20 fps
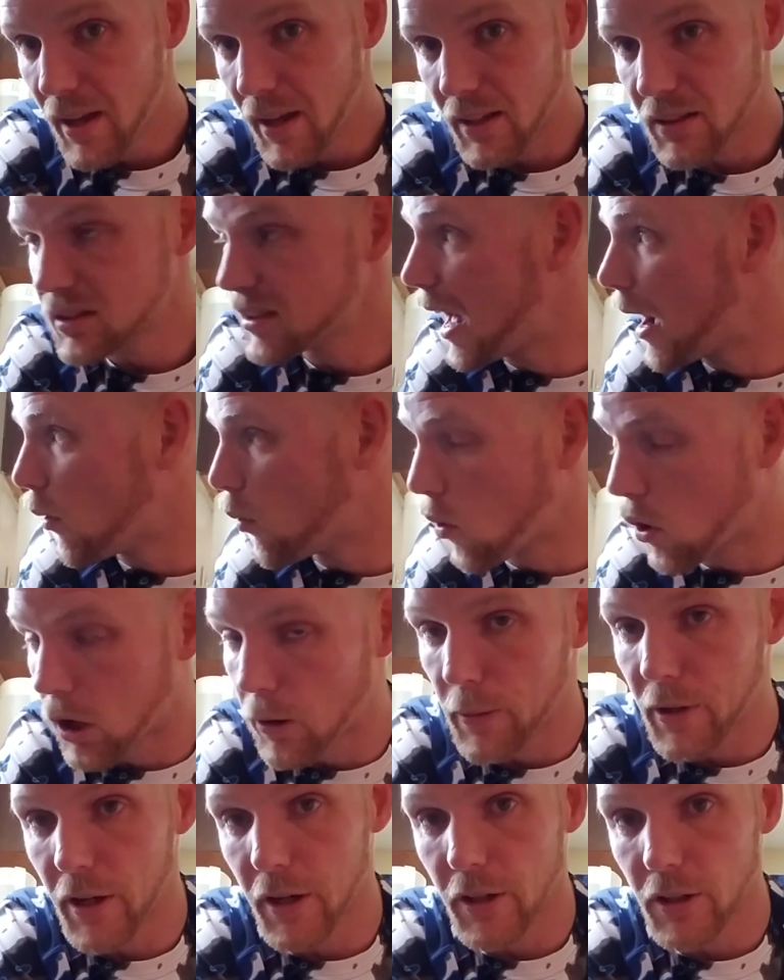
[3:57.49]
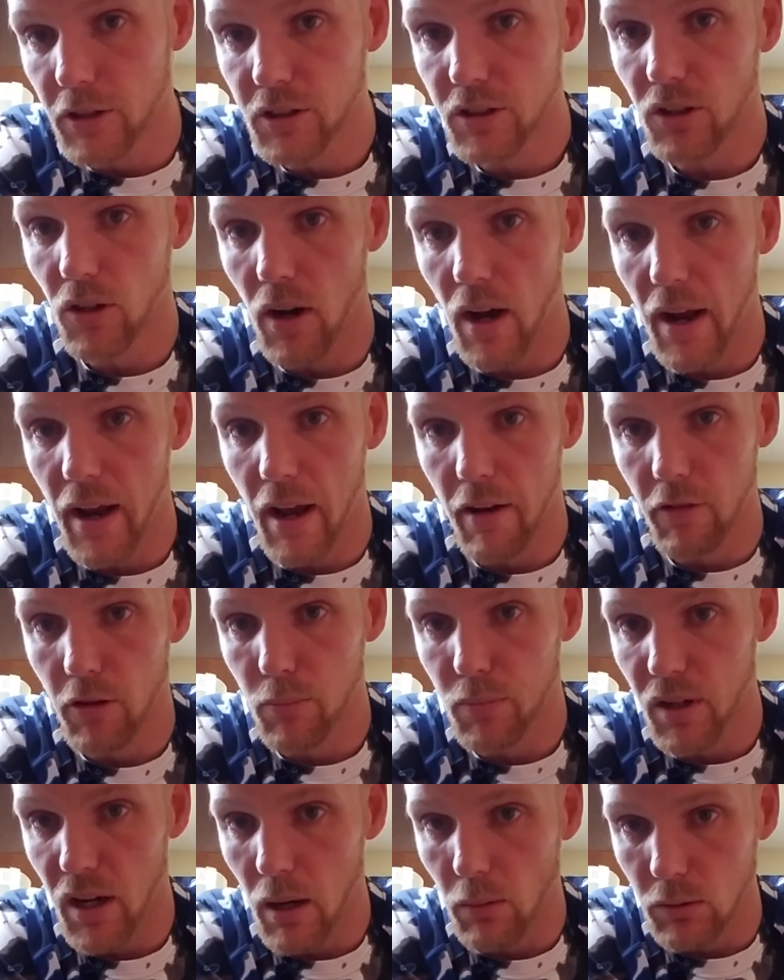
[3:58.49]
It's not warm here, so I
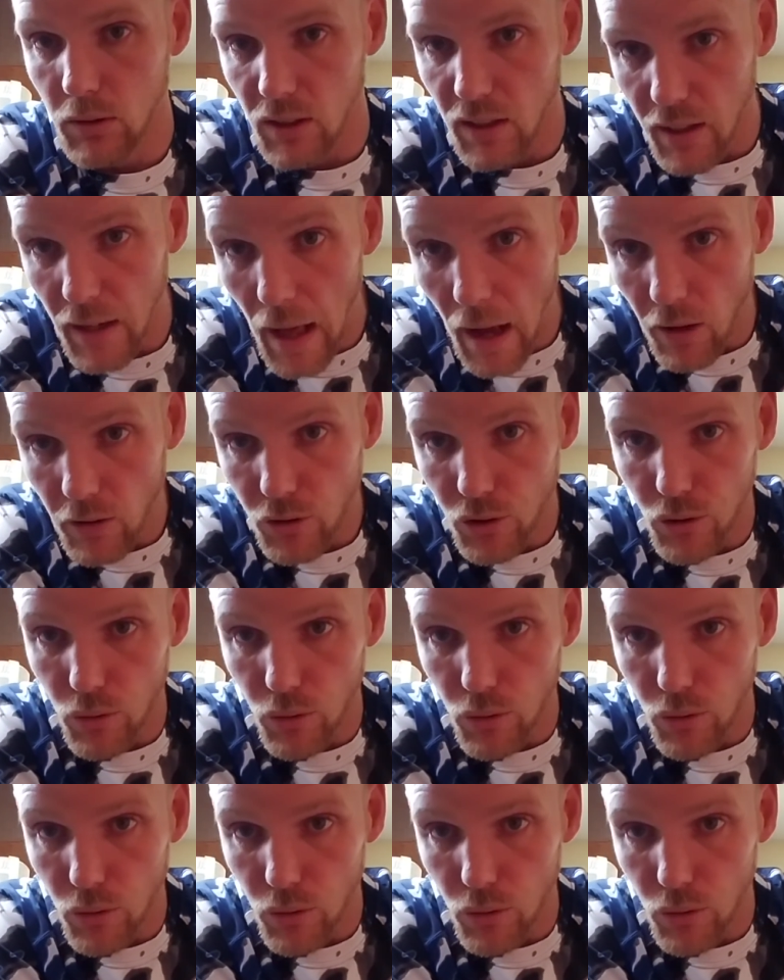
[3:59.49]
haven't been able to get out and